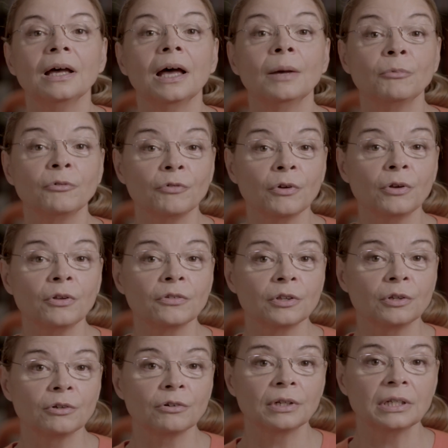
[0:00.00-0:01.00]
I'm a
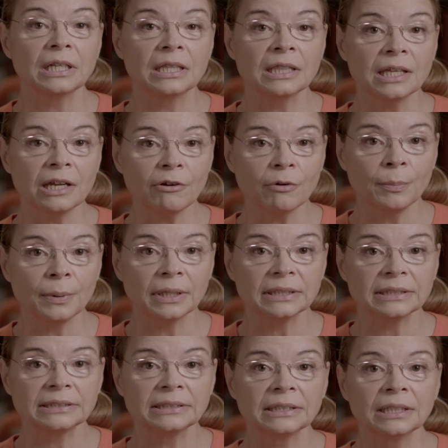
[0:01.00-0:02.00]
focusing-oriented
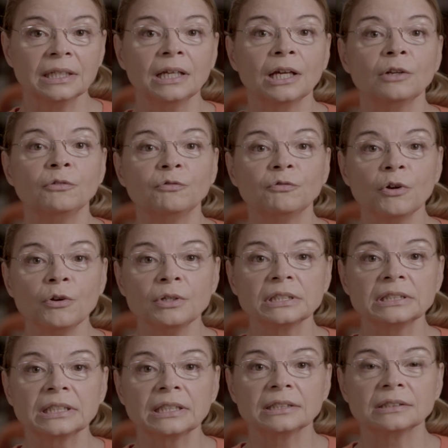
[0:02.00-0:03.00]
therapist, and
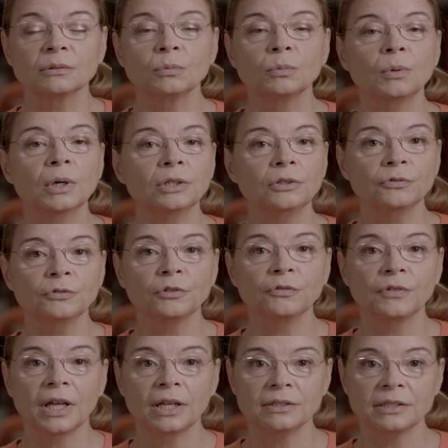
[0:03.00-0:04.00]
focusing is a wonderful
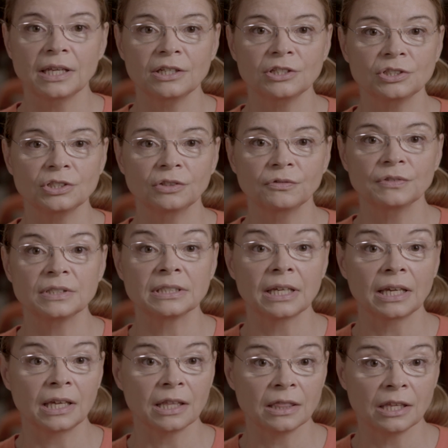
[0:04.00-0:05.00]
foundation for
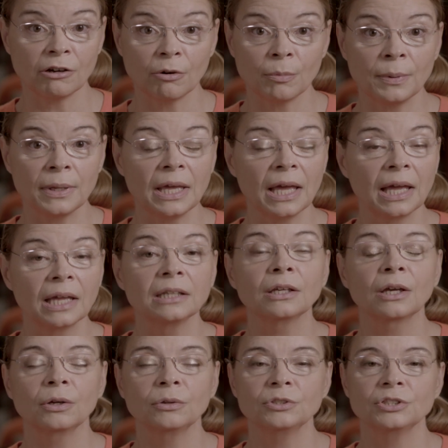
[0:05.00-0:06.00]
psychotherapy and
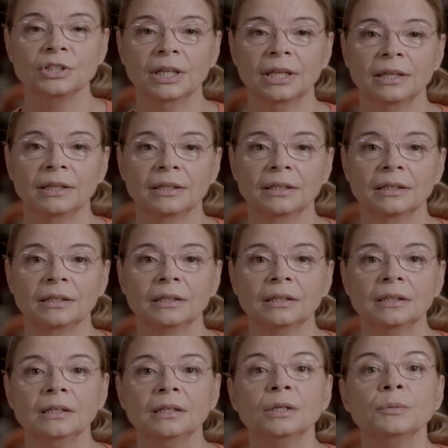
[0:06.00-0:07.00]
coaching,
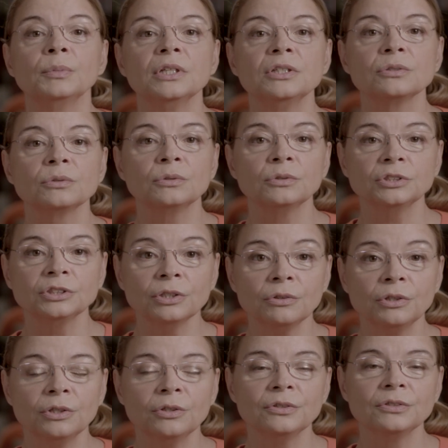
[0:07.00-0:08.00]
but is also
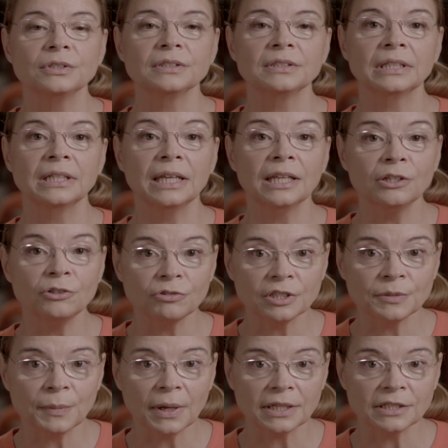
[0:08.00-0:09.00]
used as an
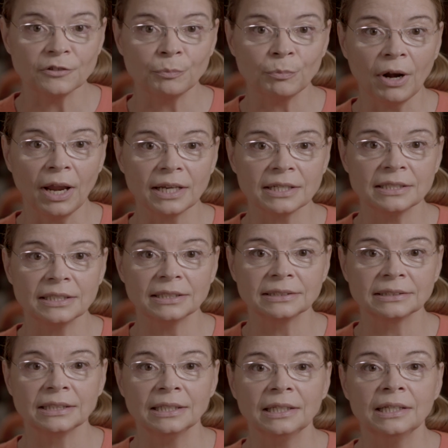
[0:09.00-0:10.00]
introspective
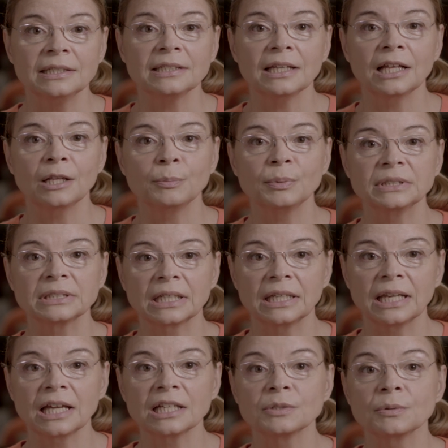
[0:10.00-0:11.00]
practice to help us
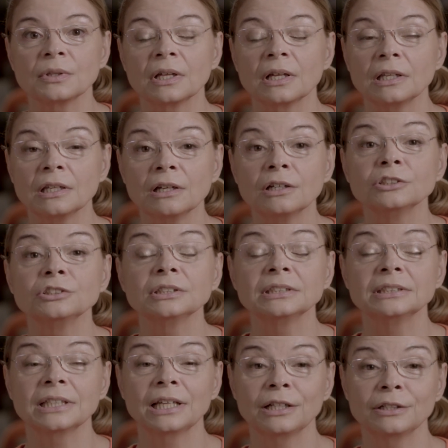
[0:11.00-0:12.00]
connect with our larger
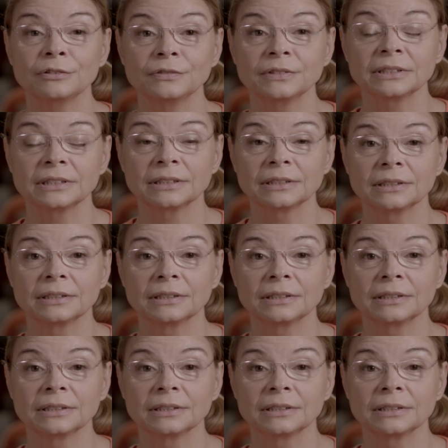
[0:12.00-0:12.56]
selves.